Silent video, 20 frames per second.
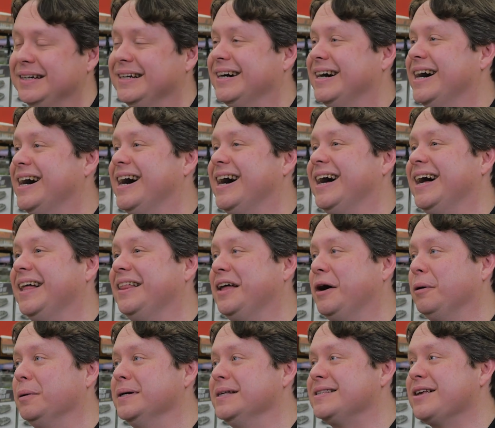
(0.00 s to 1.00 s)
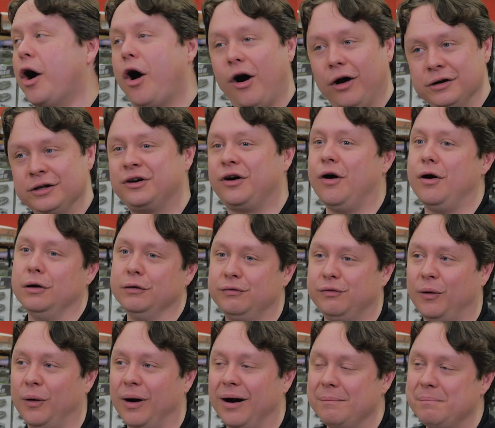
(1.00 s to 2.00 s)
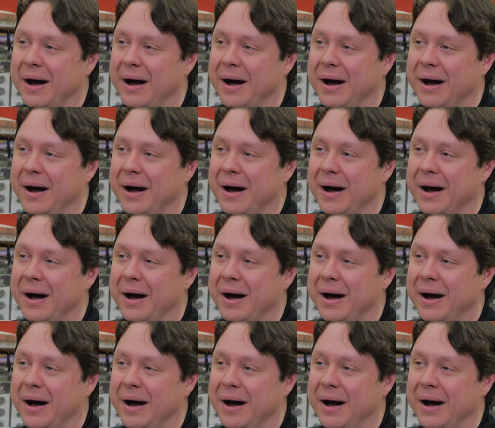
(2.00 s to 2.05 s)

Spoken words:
That was uncalled for.